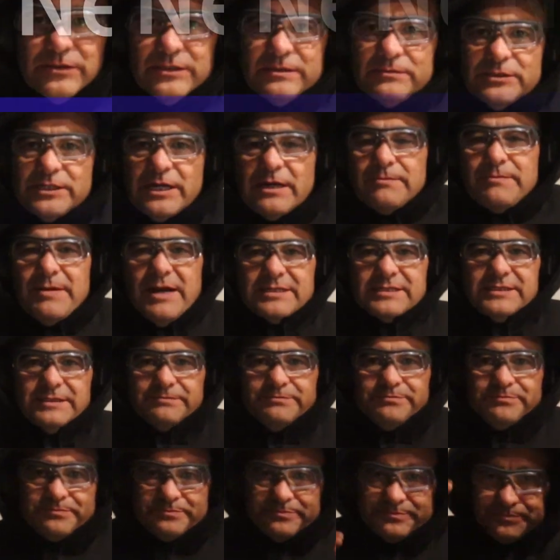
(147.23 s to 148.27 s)
to do some shadow boxing.
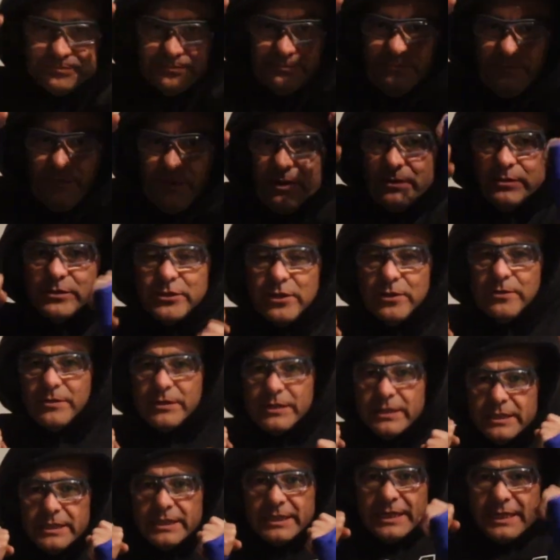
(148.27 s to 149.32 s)
So,
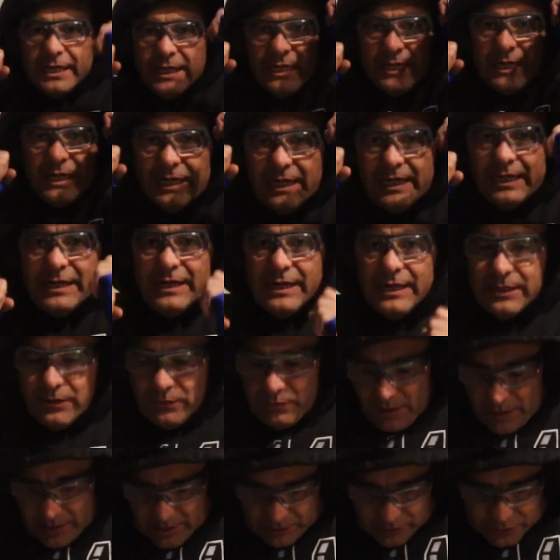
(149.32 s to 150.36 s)
in a
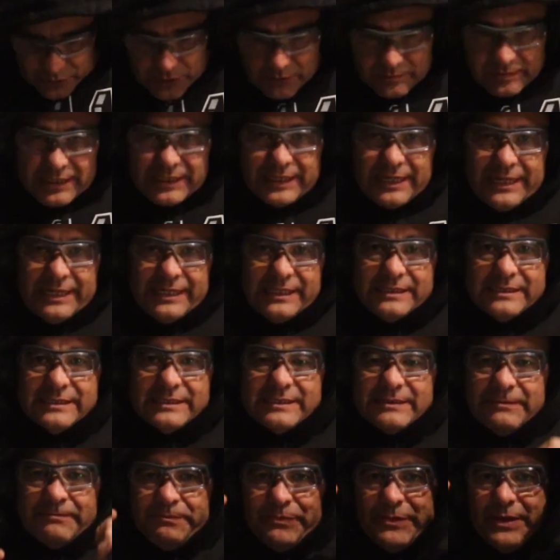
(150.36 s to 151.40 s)
while I'll show my legs.
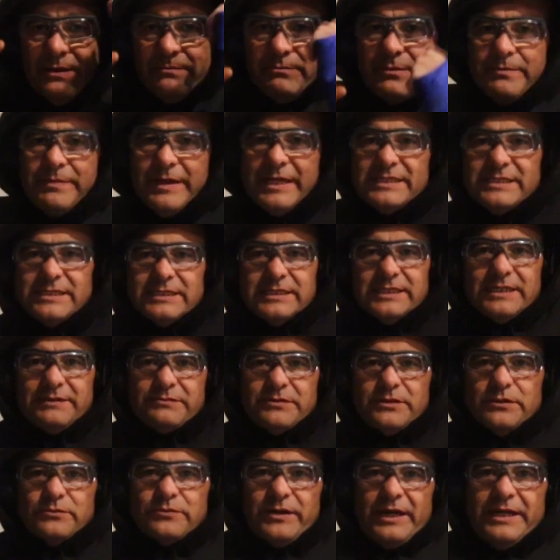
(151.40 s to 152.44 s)
But basically, if
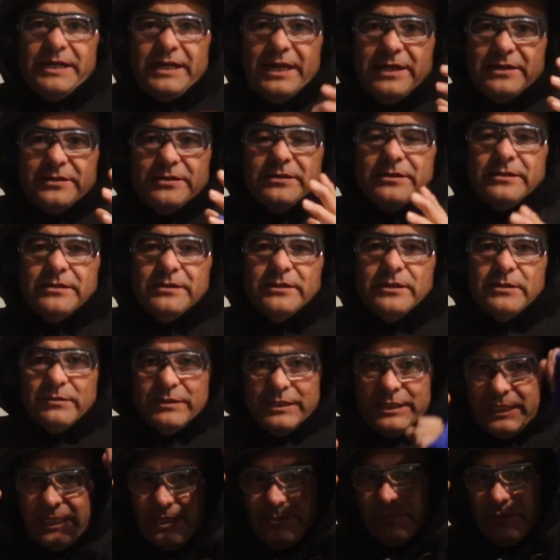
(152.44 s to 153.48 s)
you're a right-hander, you
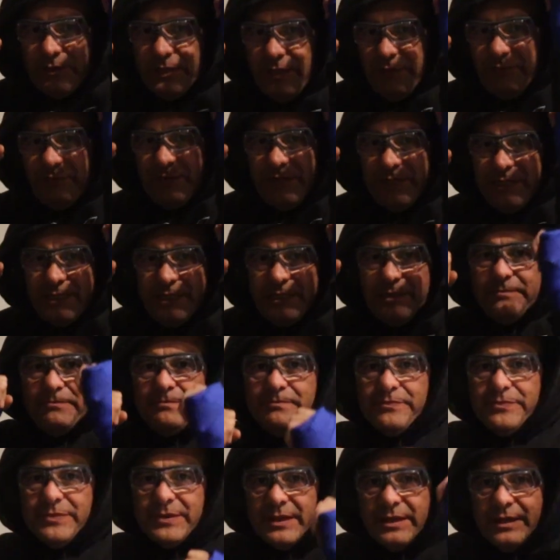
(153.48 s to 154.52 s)
want to keep your left leg
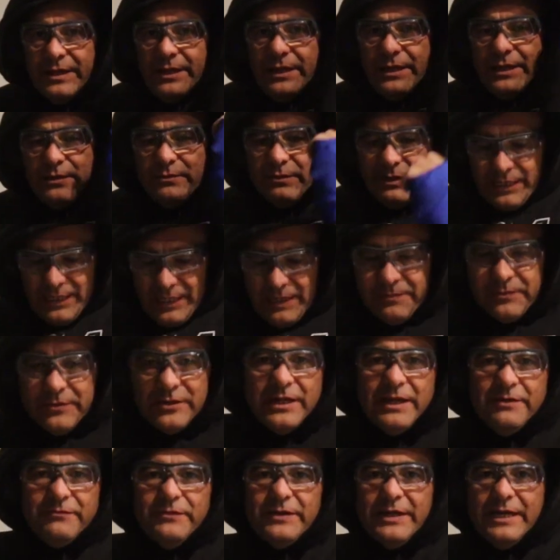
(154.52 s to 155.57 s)
up. You want to keep your
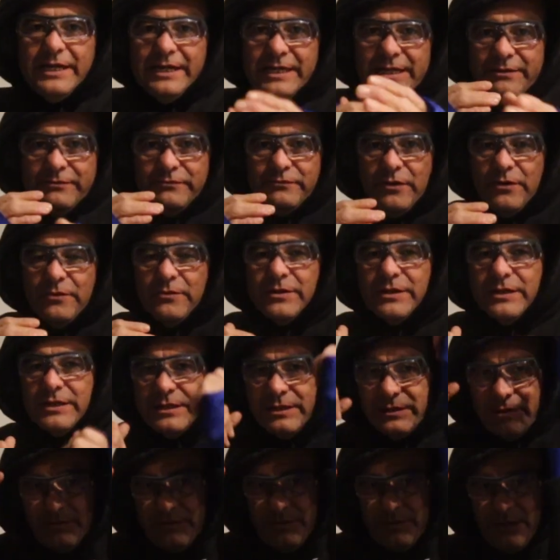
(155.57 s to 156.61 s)
left leg
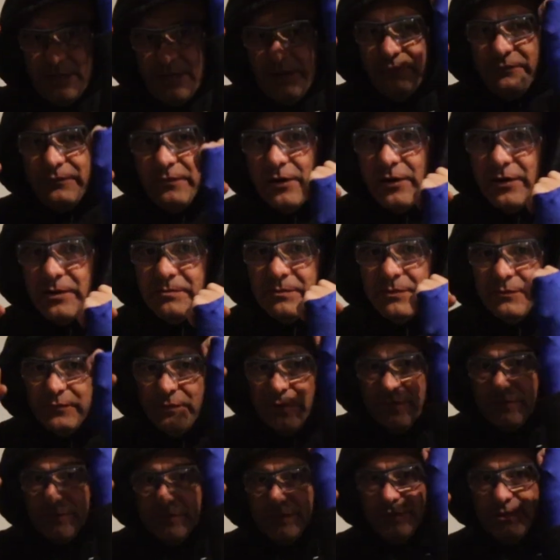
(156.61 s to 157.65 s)
forward, left arm
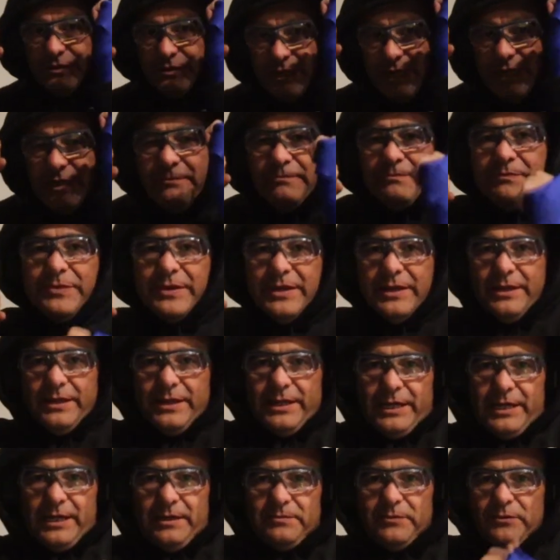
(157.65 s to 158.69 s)
forward, okay?
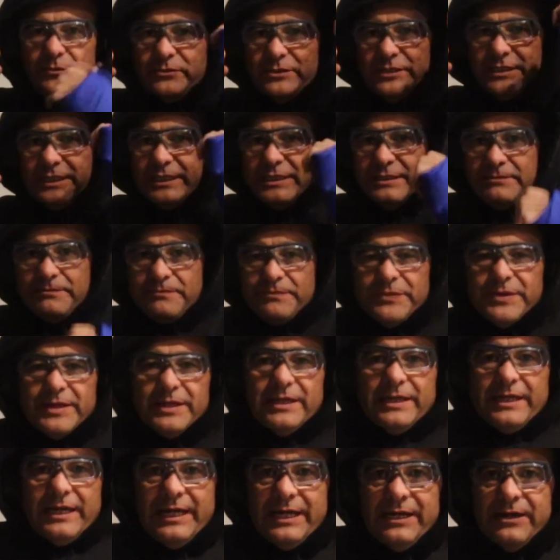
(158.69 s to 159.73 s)
Elbows in.
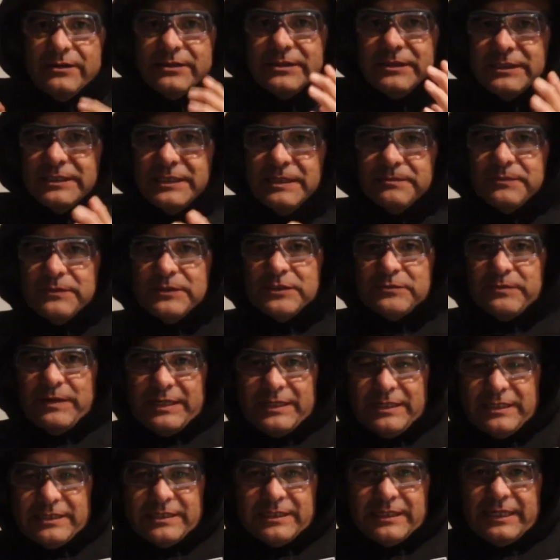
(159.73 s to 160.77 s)
And here's the simplest way
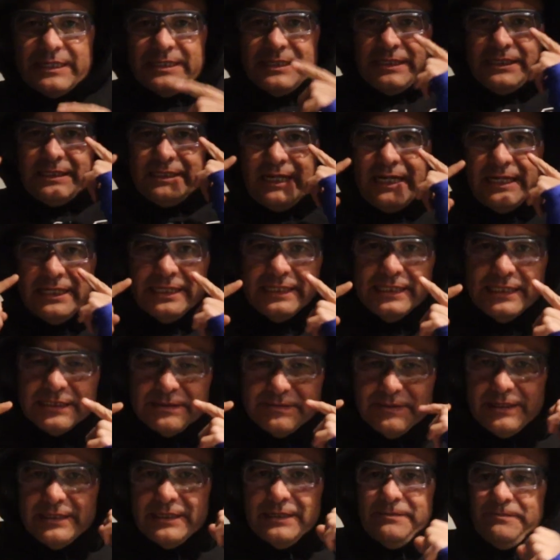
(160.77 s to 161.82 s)
I can
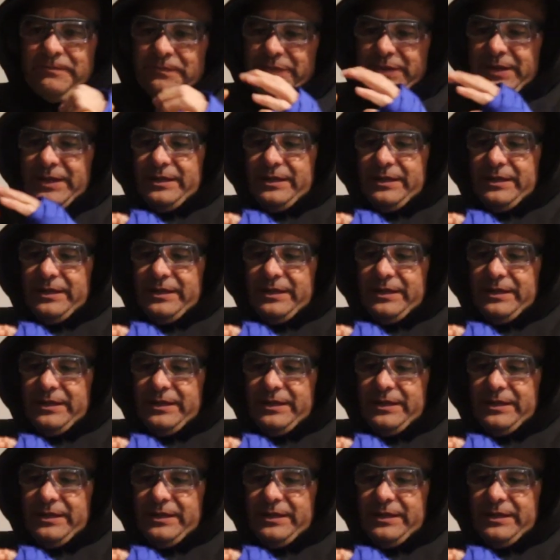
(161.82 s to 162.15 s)
explain it.